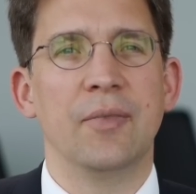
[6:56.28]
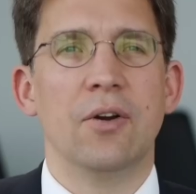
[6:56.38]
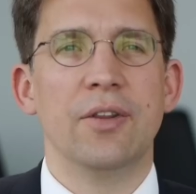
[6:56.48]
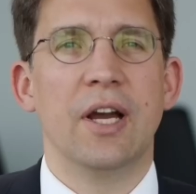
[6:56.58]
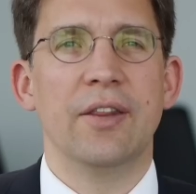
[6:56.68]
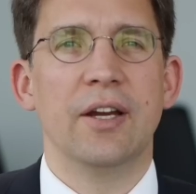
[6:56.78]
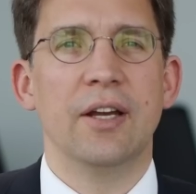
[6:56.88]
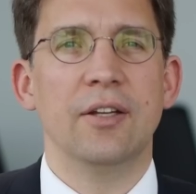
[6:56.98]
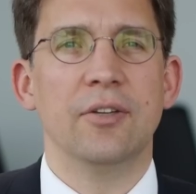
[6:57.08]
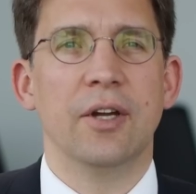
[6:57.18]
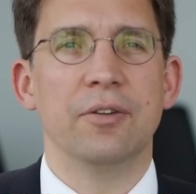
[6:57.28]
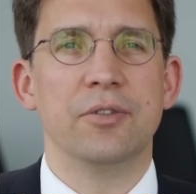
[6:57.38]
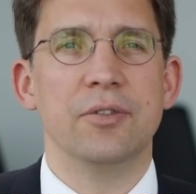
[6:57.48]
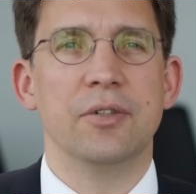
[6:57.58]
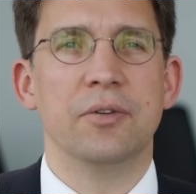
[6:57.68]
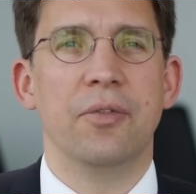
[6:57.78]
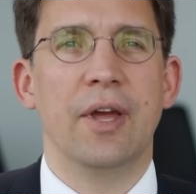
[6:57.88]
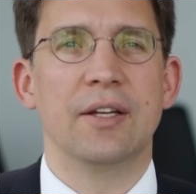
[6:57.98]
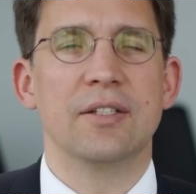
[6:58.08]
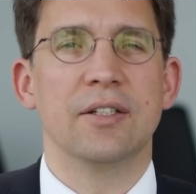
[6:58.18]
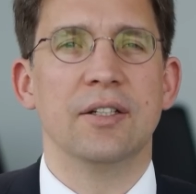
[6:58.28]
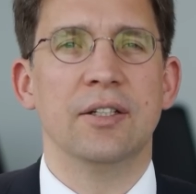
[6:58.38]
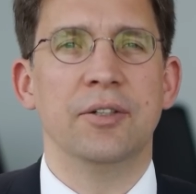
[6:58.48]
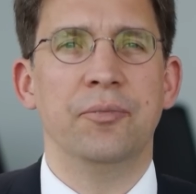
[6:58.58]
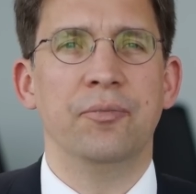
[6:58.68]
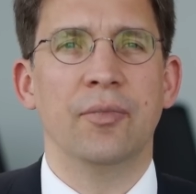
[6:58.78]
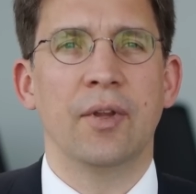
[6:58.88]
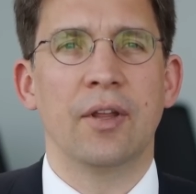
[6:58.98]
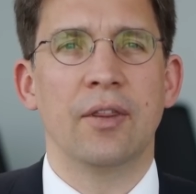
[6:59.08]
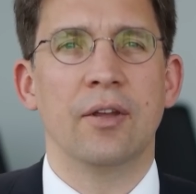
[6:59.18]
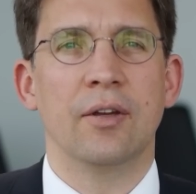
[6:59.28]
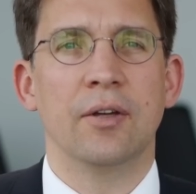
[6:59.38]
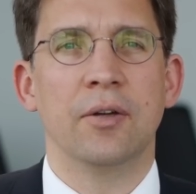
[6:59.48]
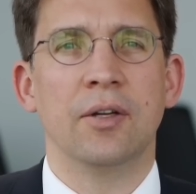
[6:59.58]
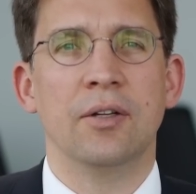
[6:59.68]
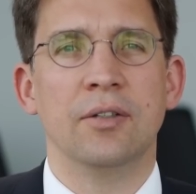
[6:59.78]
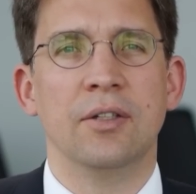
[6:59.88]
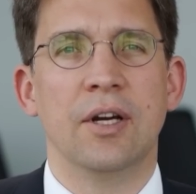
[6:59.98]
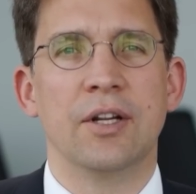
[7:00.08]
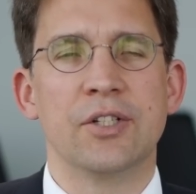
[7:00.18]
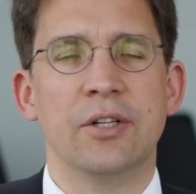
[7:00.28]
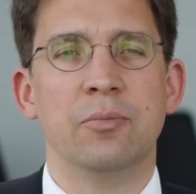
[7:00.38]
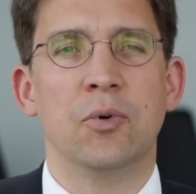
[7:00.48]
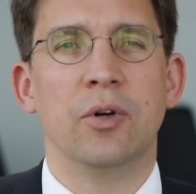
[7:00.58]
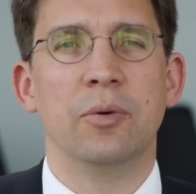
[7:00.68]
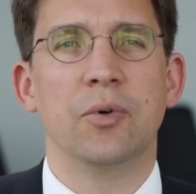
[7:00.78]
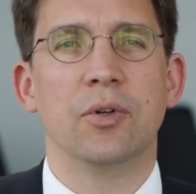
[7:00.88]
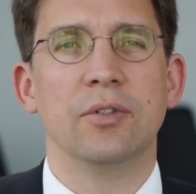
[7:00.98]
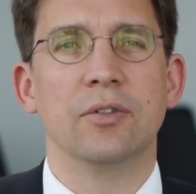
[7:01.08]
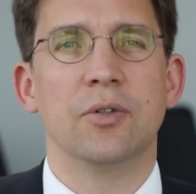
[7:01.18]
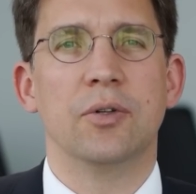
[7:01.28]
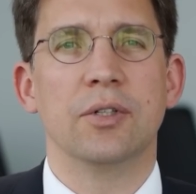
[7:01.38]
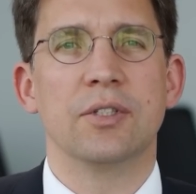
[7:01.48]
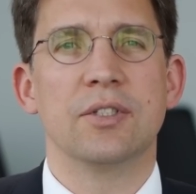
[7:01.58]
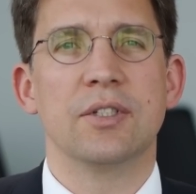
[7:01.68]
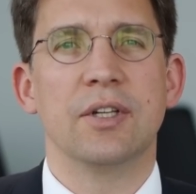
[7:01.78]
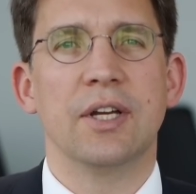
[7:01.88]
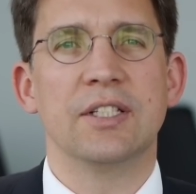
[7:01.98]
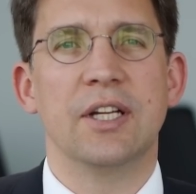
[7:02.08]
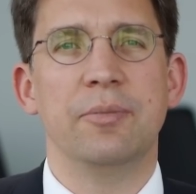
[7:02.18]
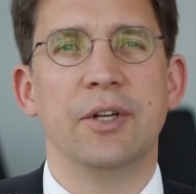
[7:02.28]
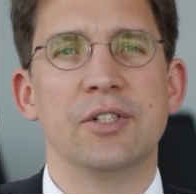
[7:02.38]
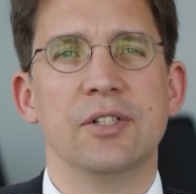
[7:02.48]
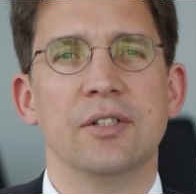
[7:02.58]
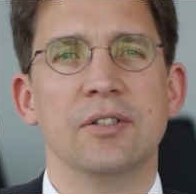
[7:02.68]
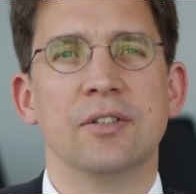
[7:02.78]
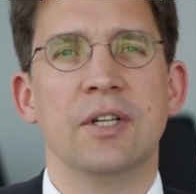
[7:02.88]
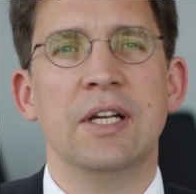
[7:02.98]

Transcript: On the other hand, you have to know that the larger, more important courts, as I mentioned,